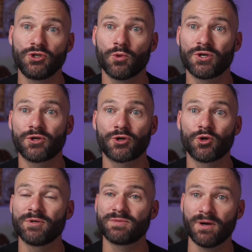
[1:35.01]
you want your
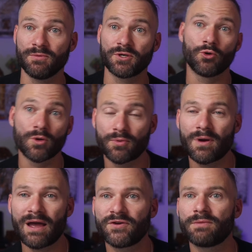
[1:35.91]
group as public or
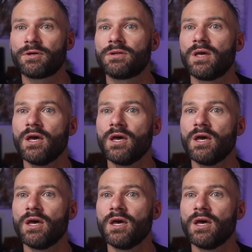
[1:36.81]
private. But